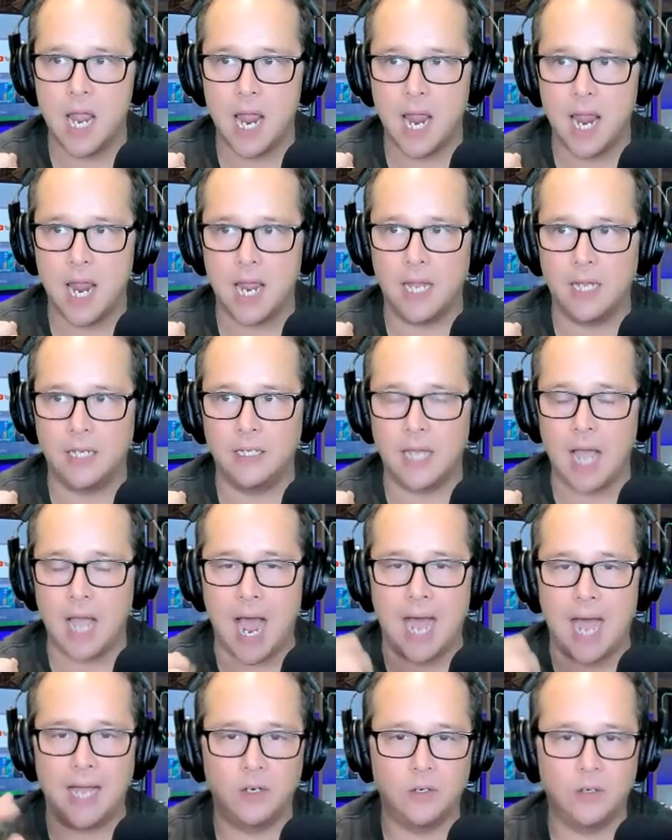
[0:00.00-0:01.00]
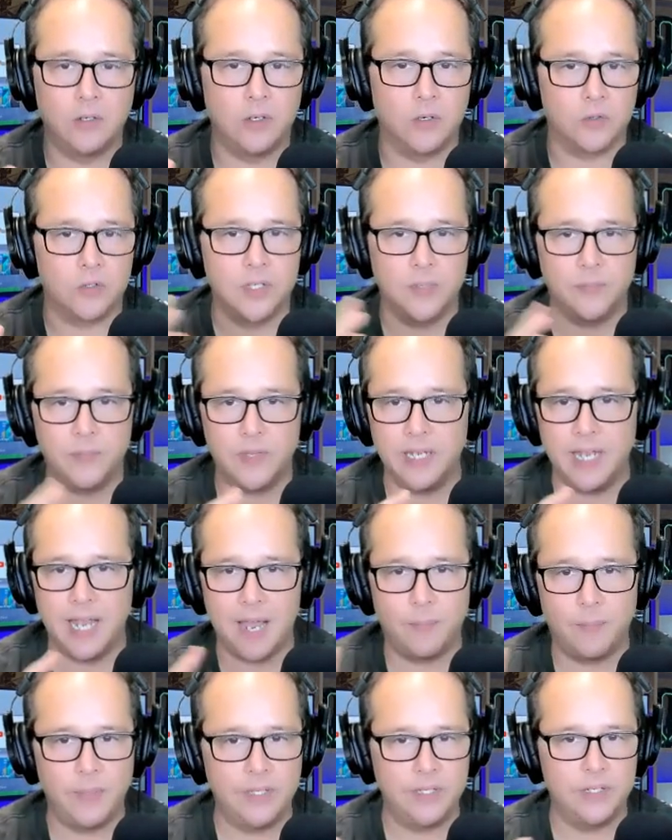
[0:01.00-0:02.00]
And I don't know, something
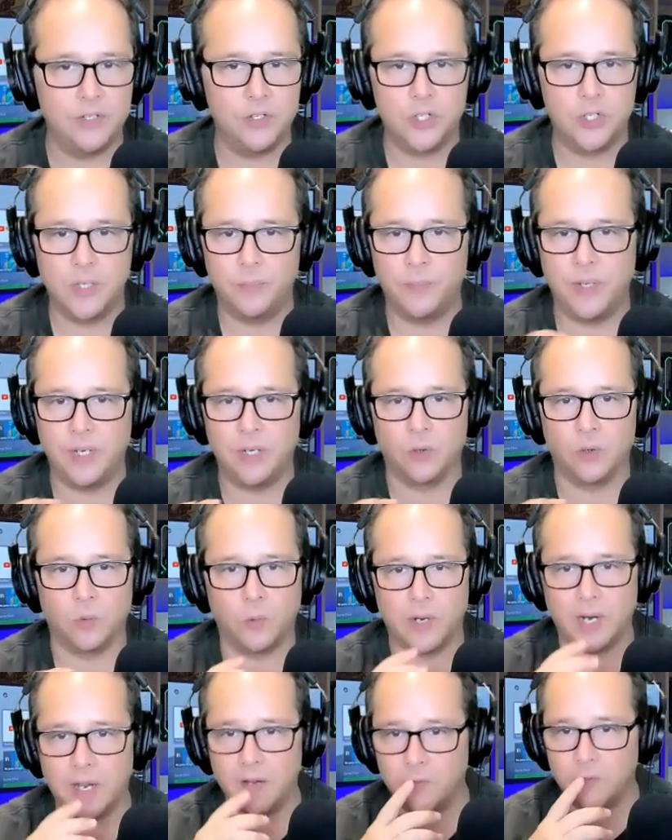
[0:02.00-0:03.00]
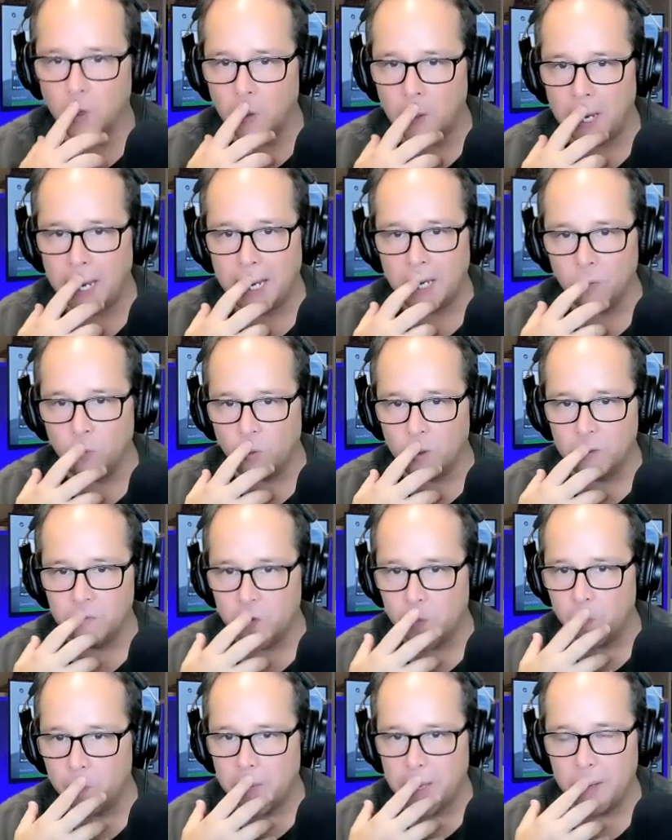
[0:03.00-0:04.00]
happened in shipping or whatever, and one
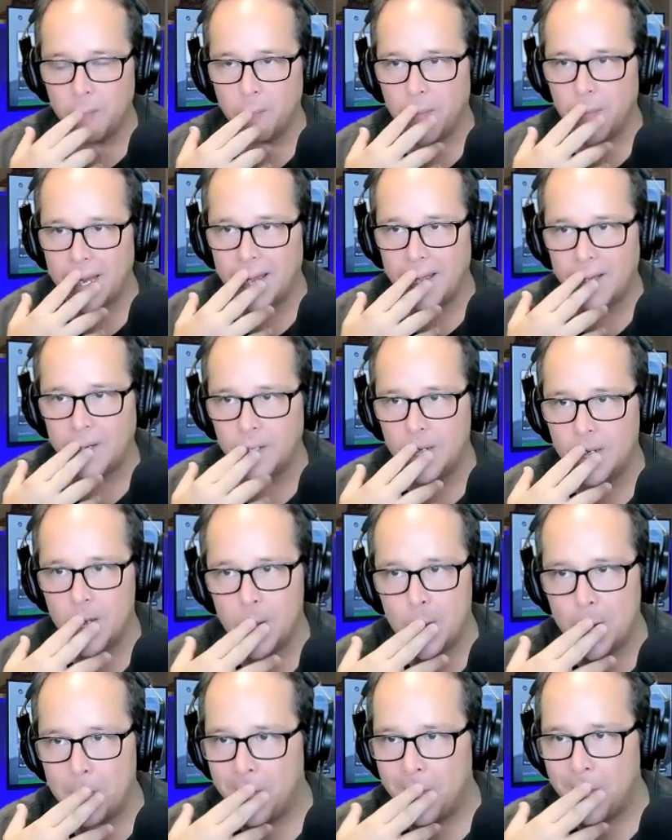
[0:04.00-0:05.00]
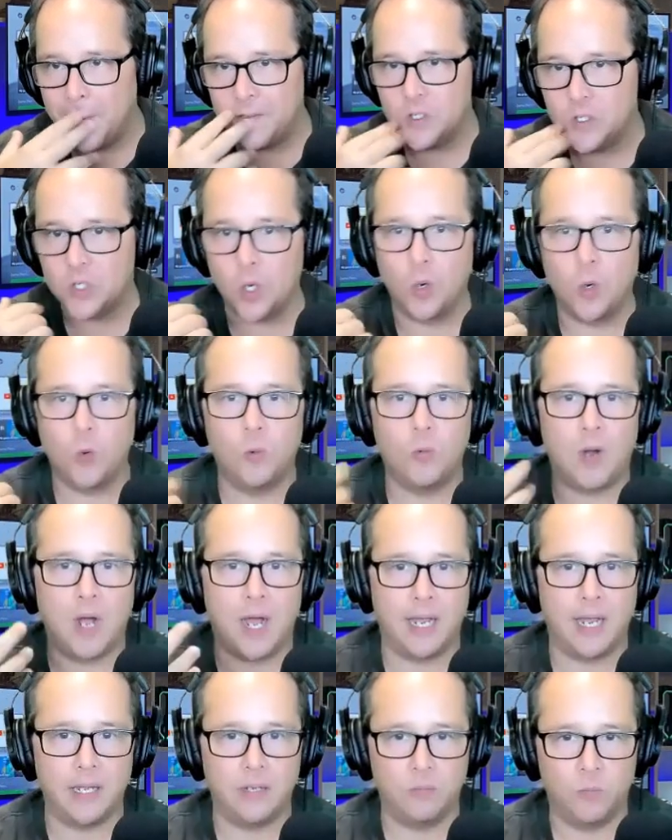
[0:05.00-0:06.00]
of them came bad. So
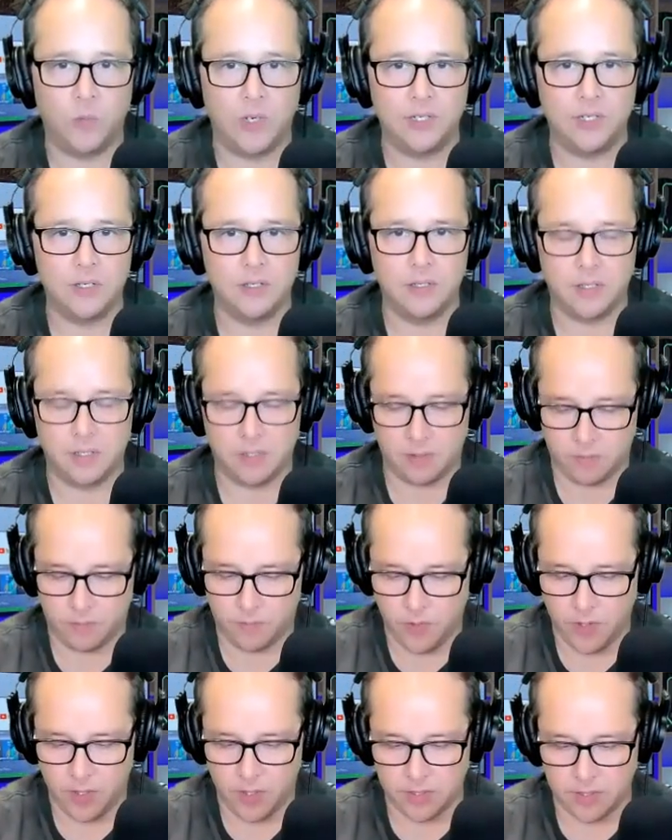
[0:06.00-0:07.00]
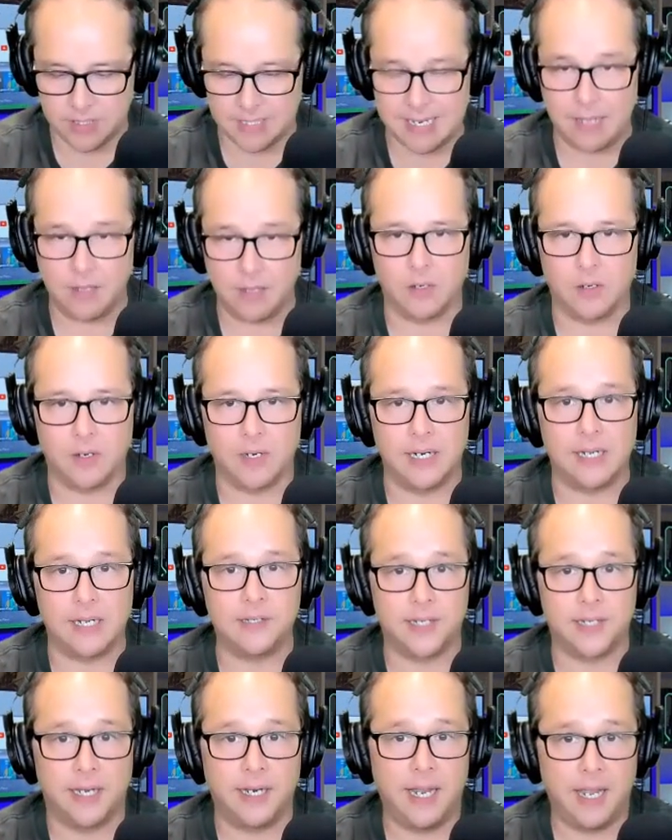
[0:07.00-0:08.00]
I went to the seller and I
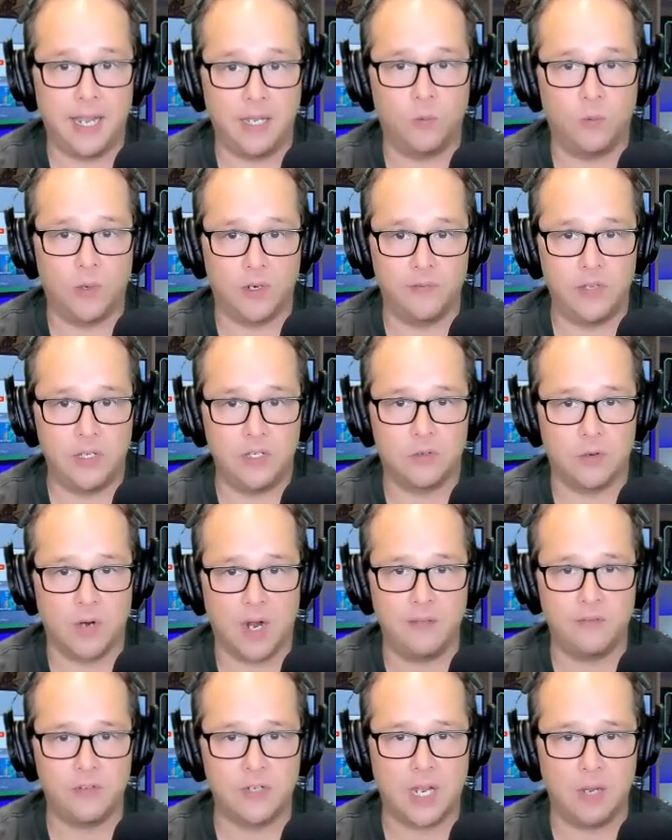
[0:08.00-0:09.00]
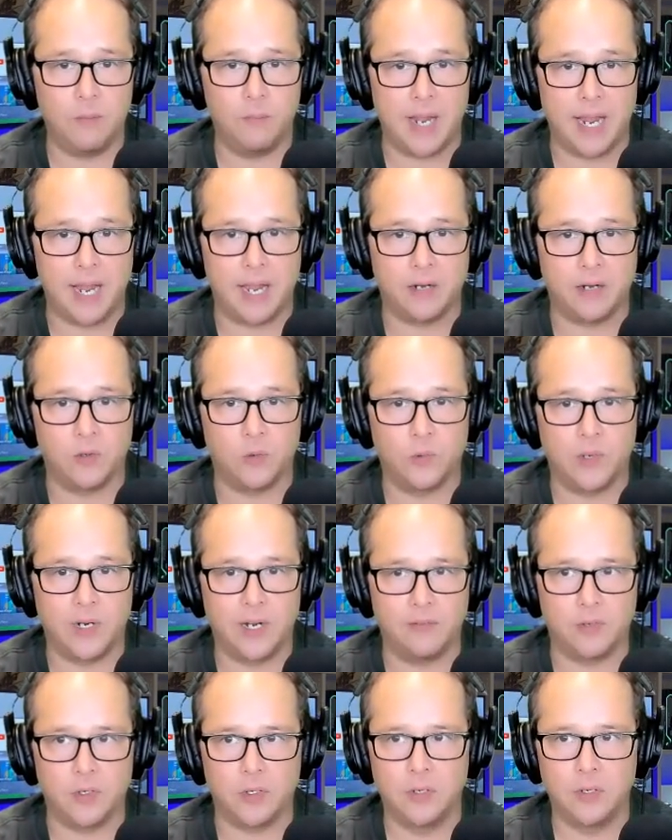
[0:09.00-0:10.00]
said, hey, one of these drives came bad or
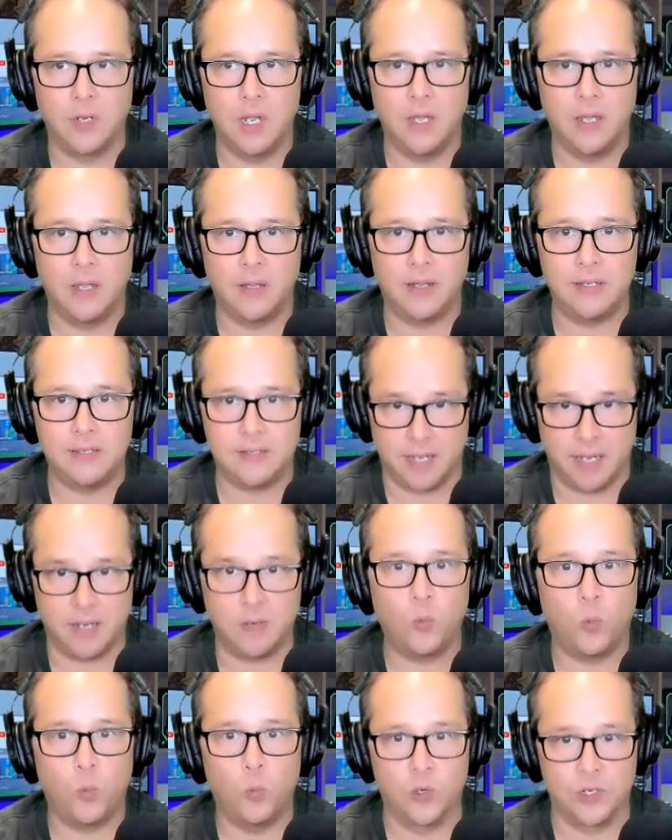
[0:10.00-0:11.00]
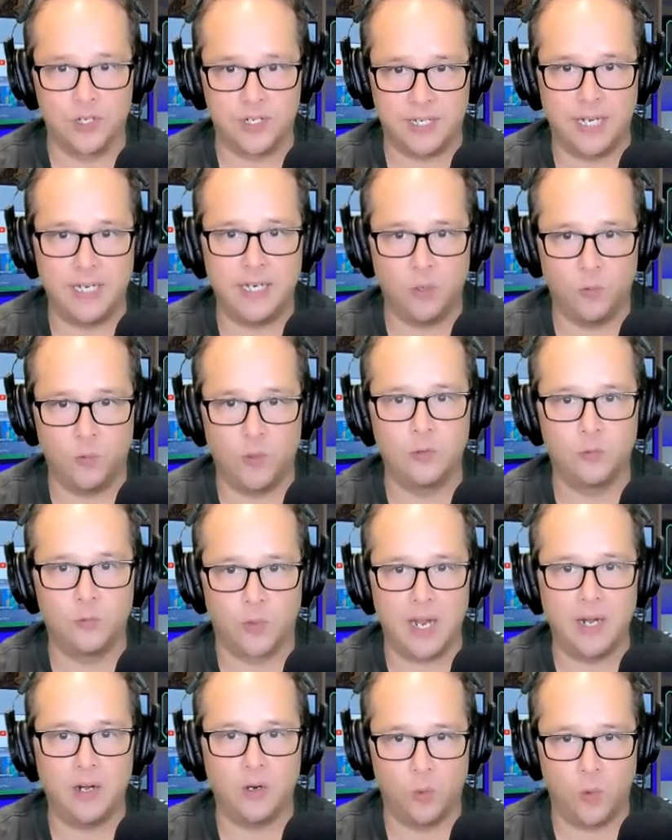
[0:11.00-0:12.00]
whatever. They said, we're sending one
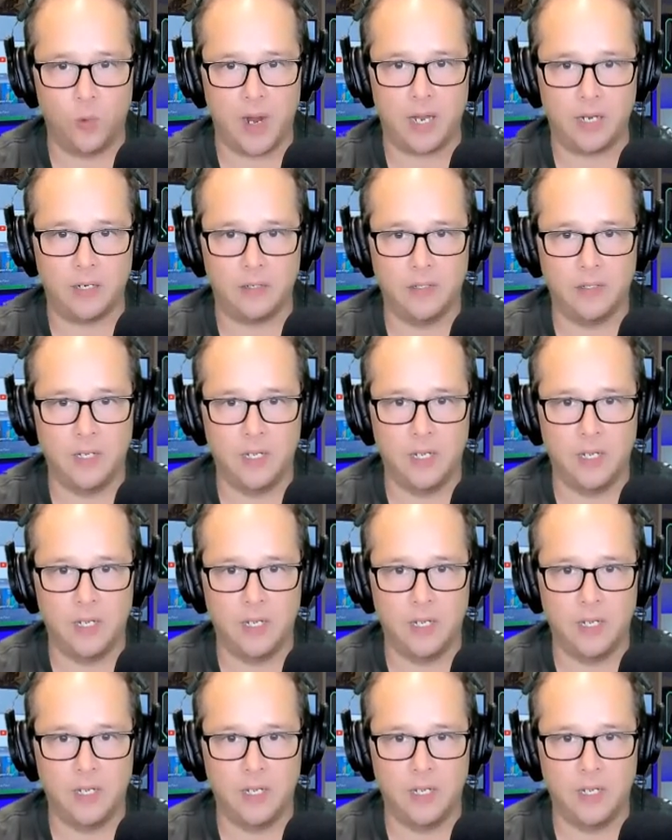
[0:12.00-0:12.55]
right away.